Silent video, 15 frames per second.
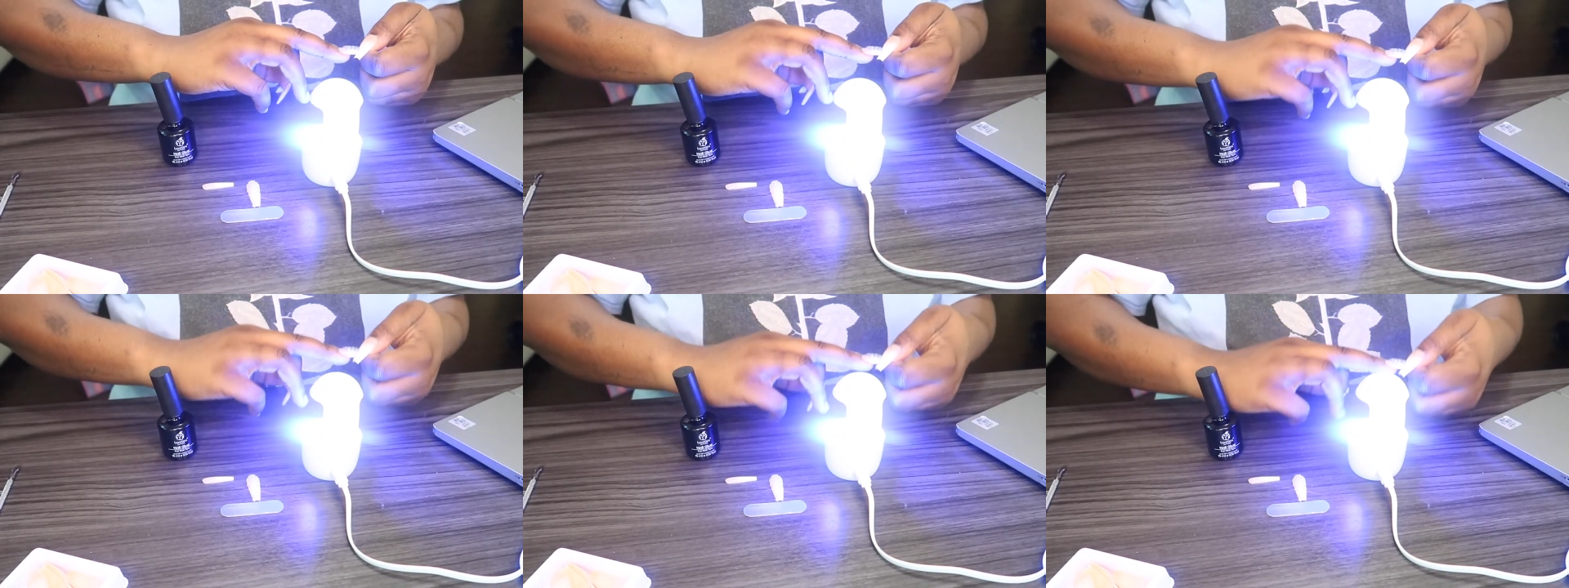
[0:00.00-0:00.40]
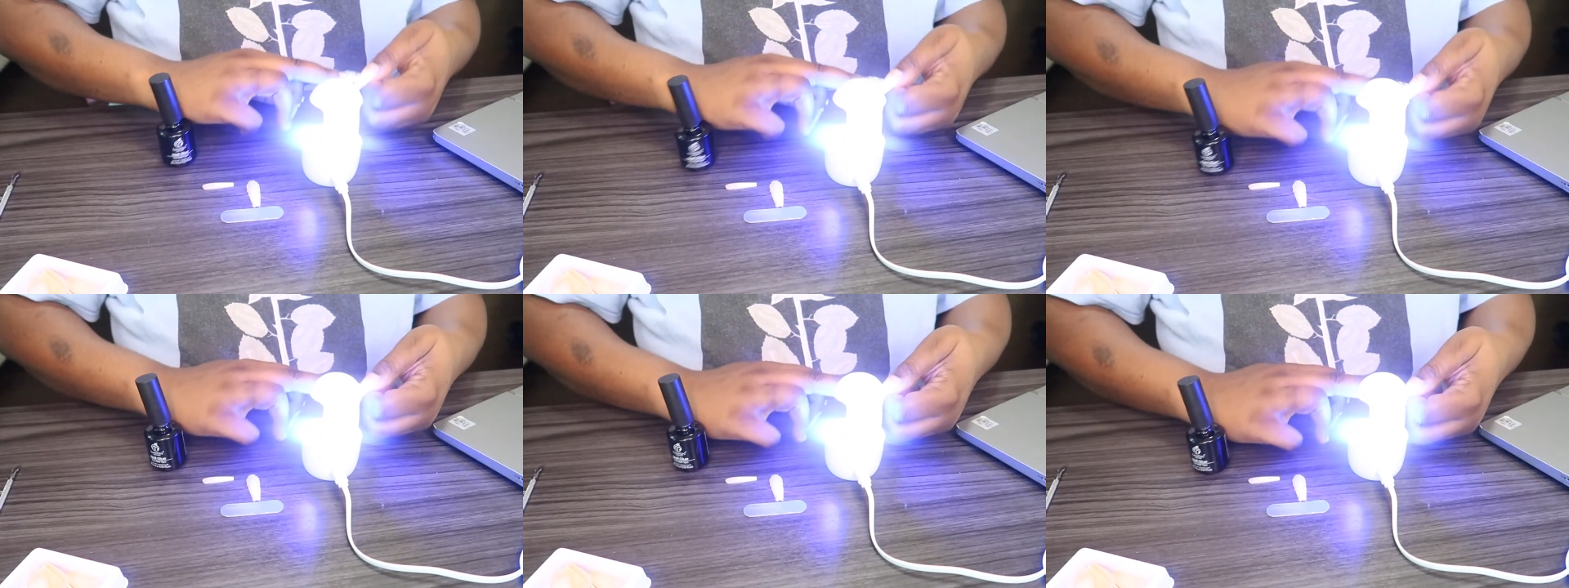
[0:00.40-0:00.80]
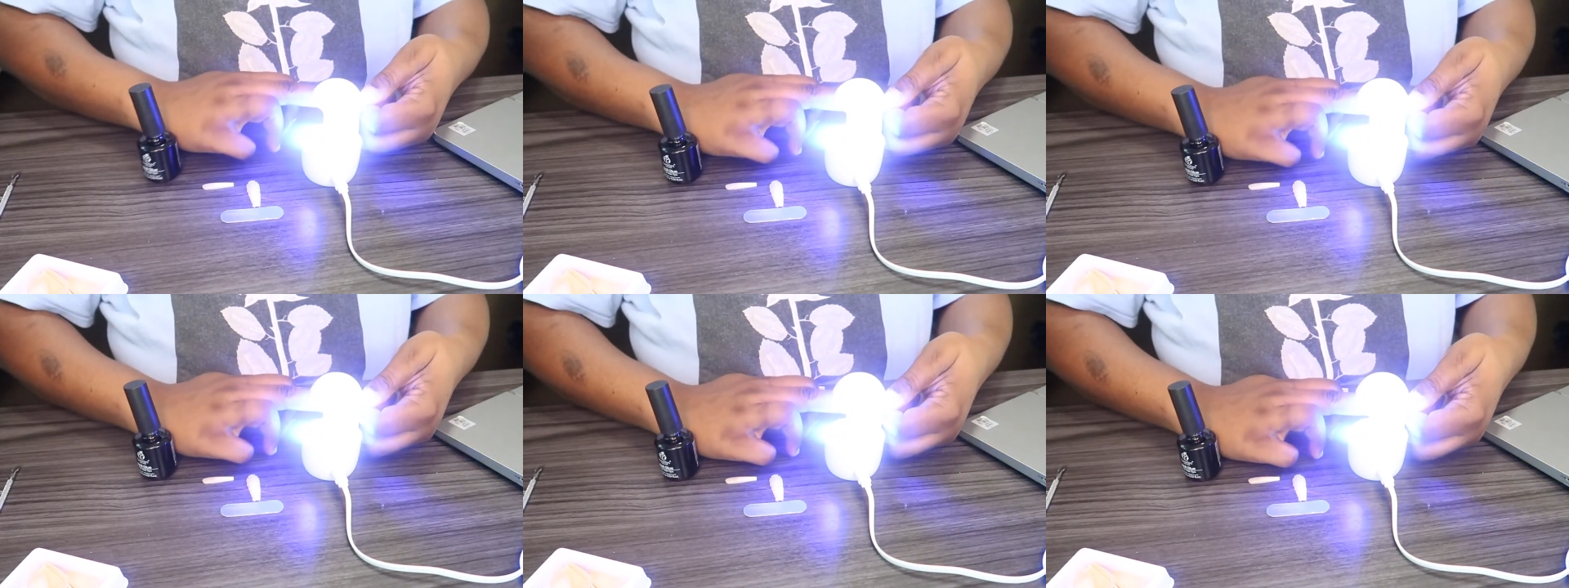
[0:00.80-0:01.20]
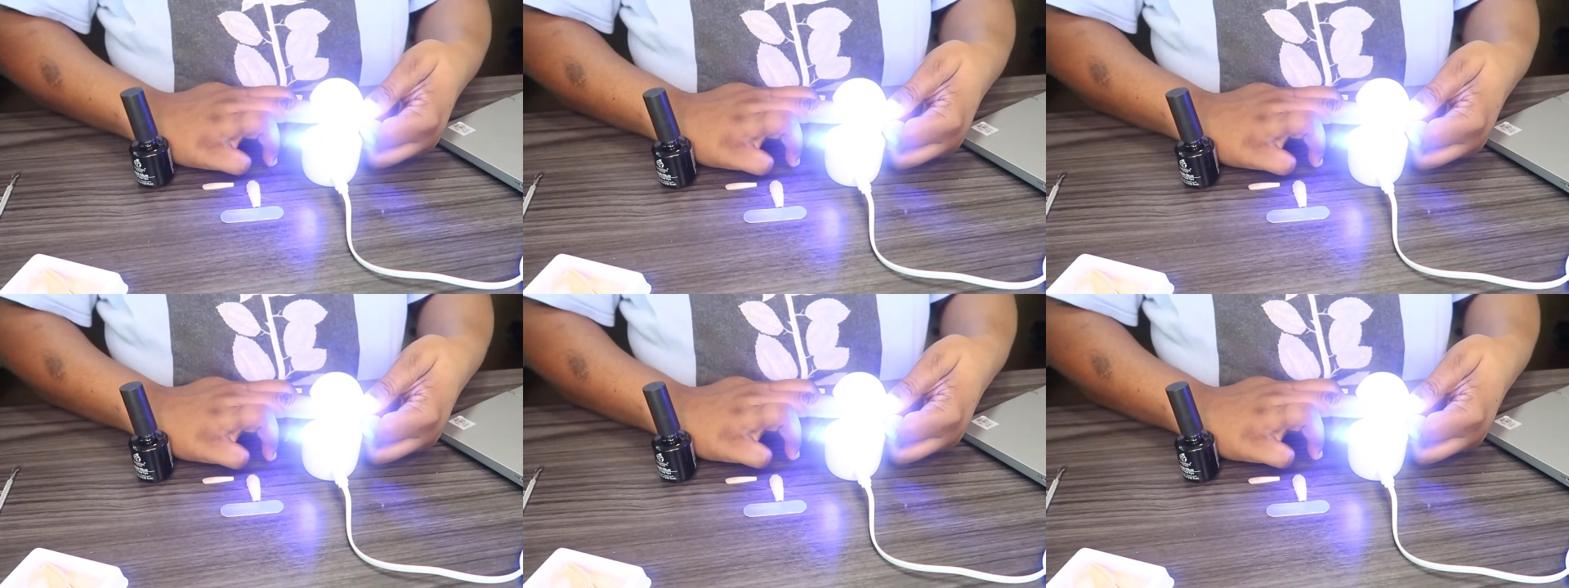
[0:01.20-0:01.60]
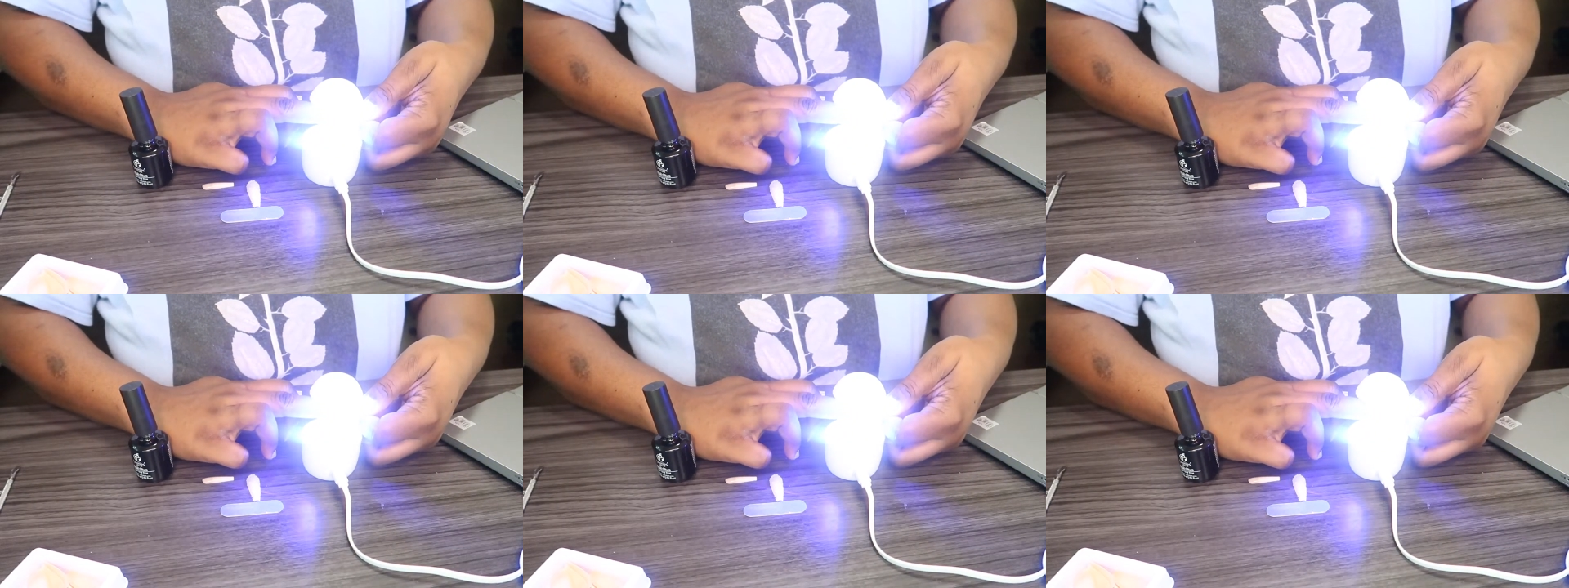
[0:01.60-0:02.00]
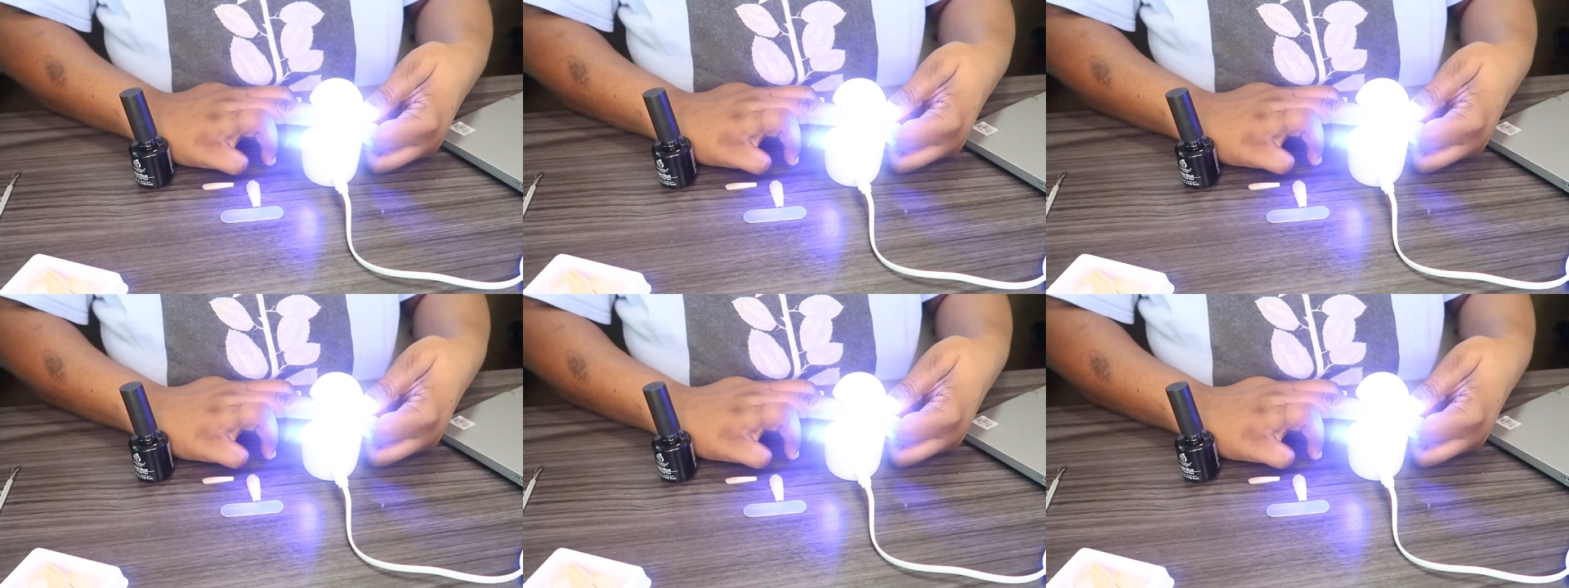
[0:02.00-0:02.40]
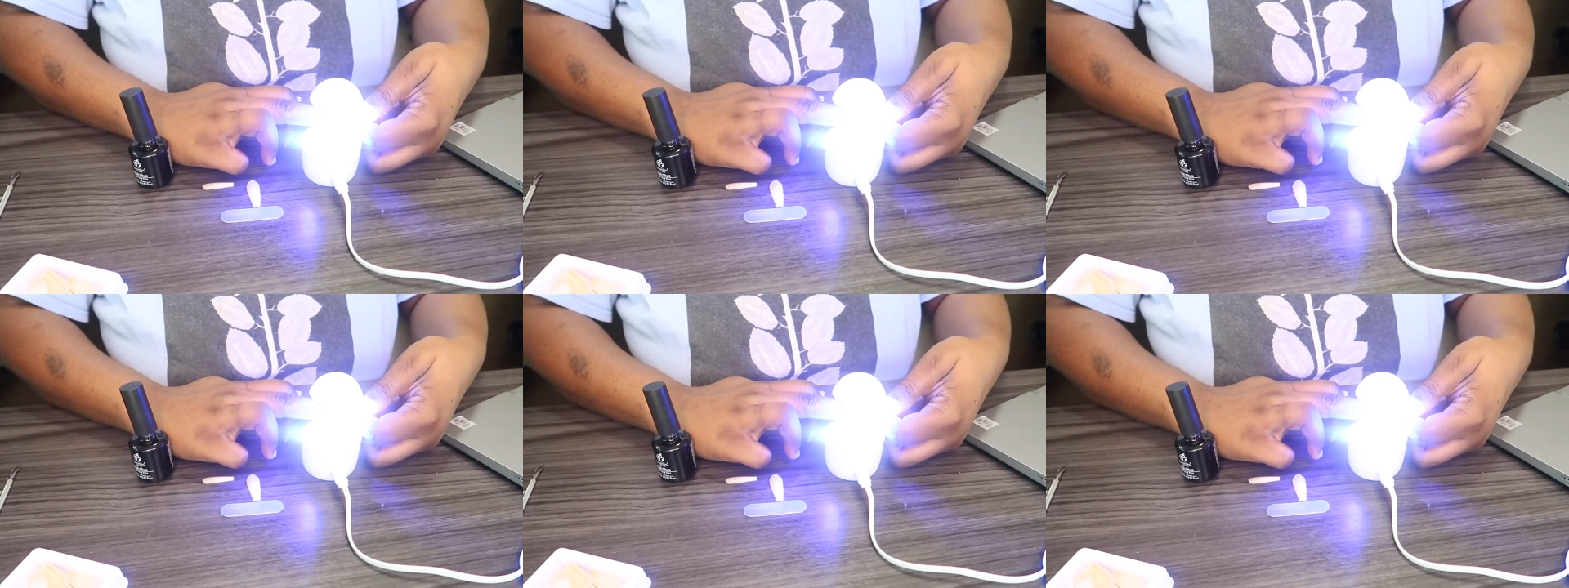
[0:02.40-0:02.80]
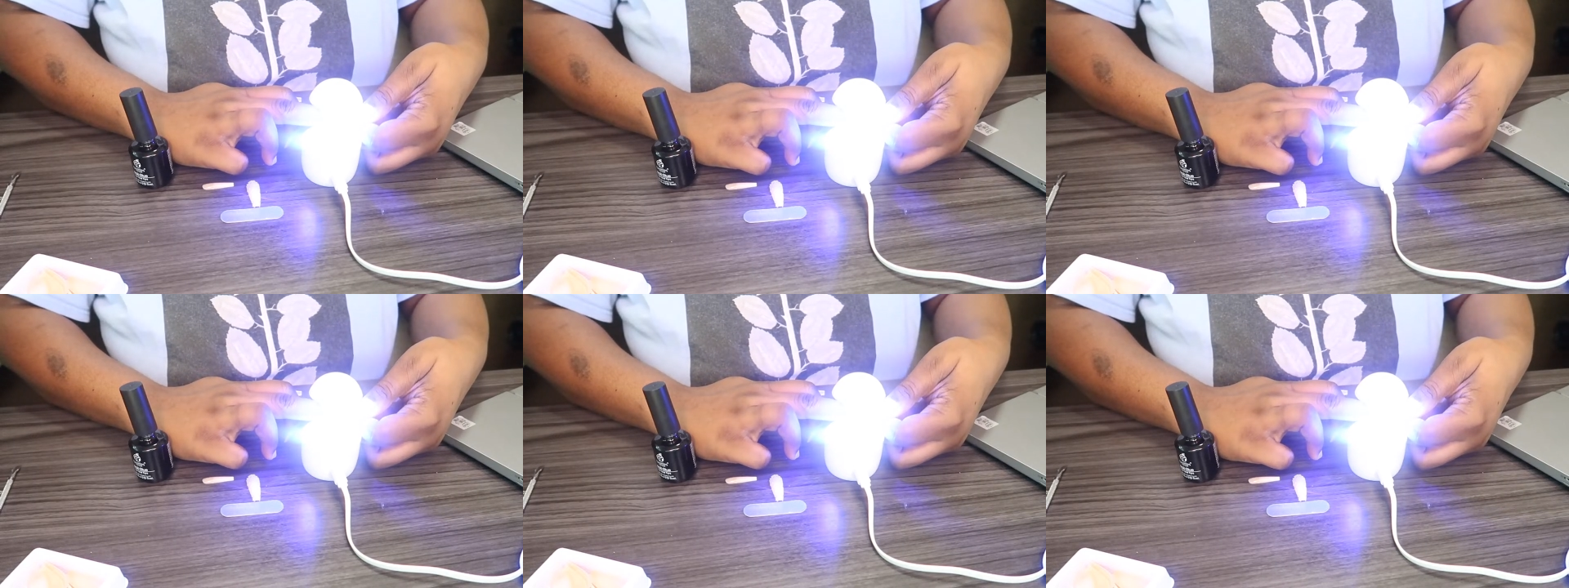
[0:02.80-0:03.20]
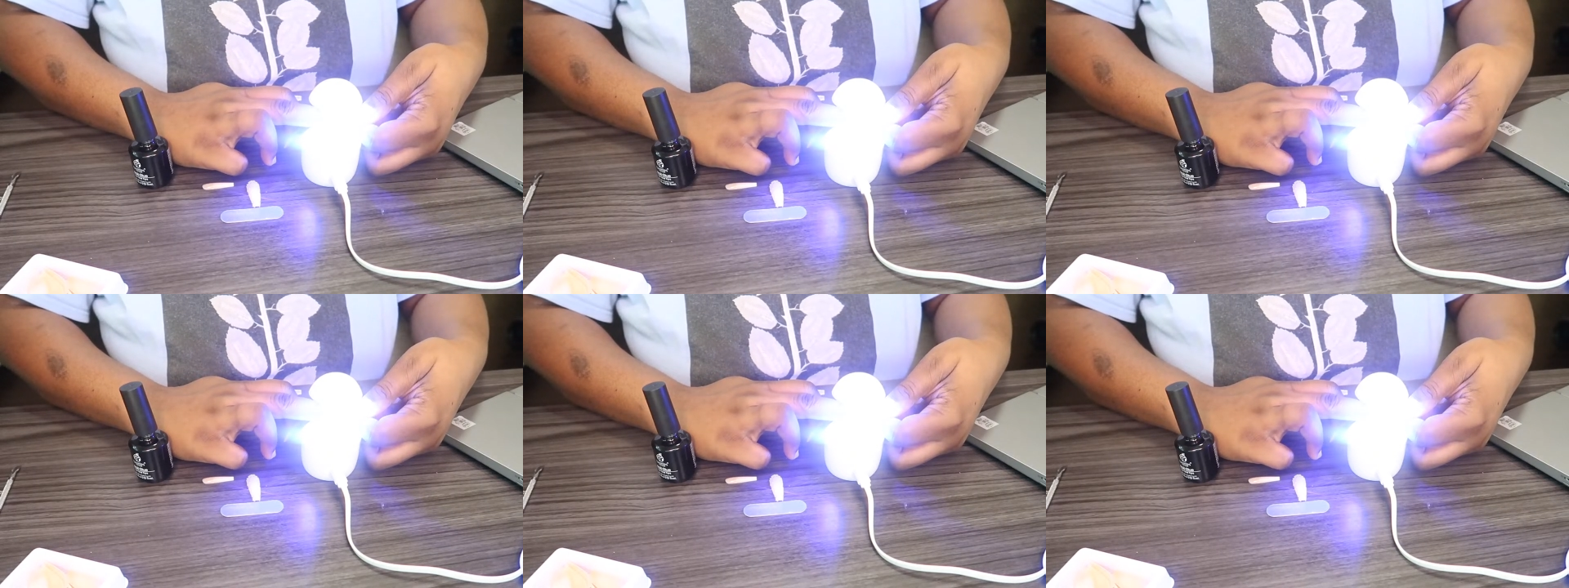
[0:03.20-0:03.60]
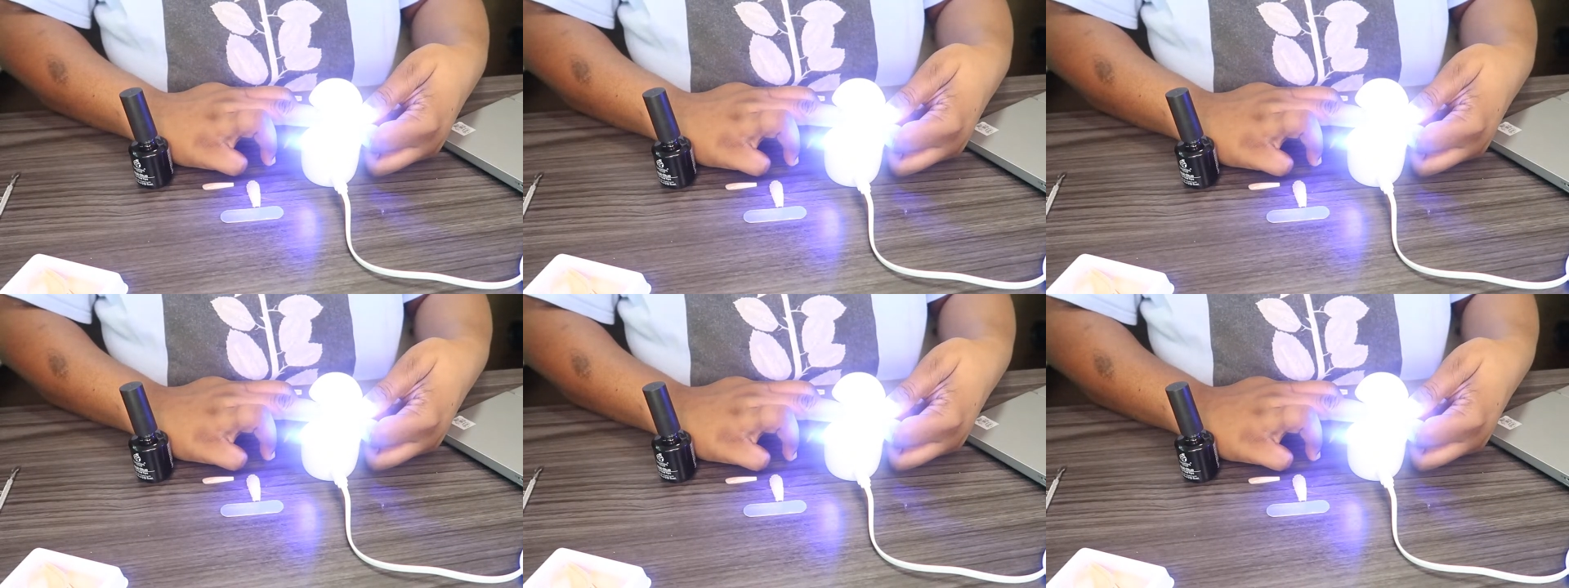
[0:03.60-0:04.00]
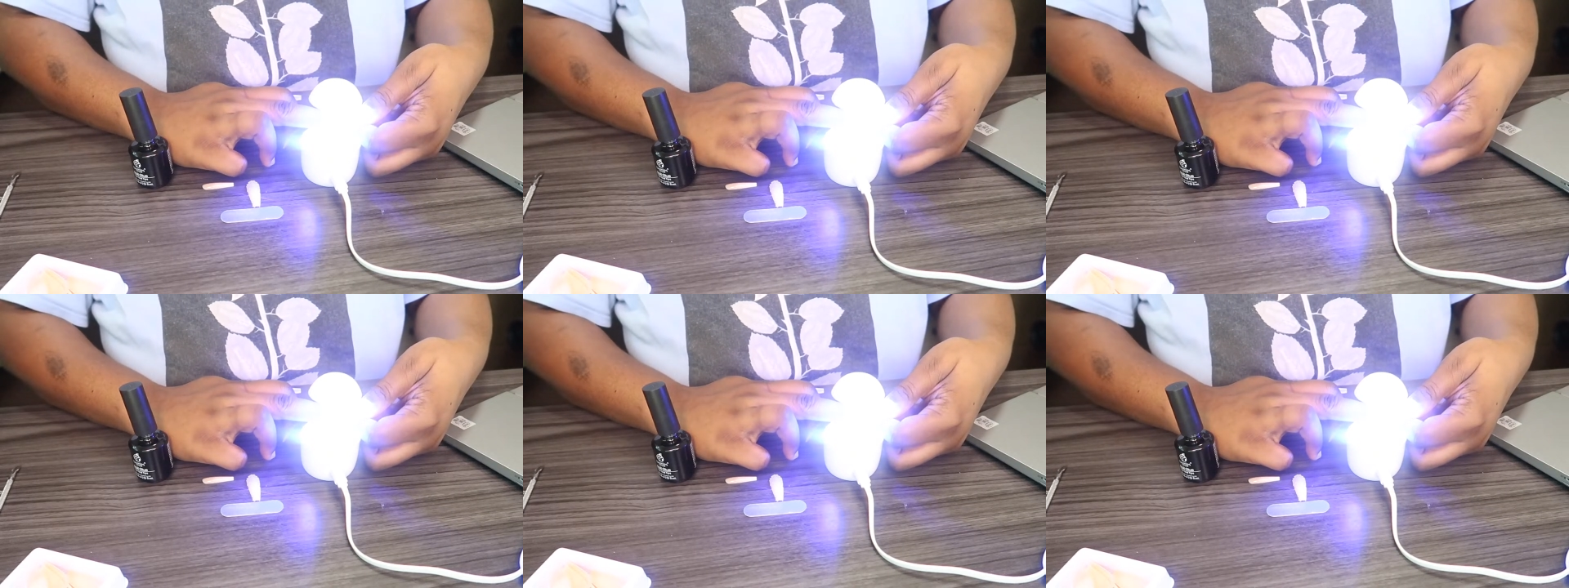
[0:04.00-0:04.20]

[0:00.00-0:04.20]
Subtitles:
[unreadable: no face in view]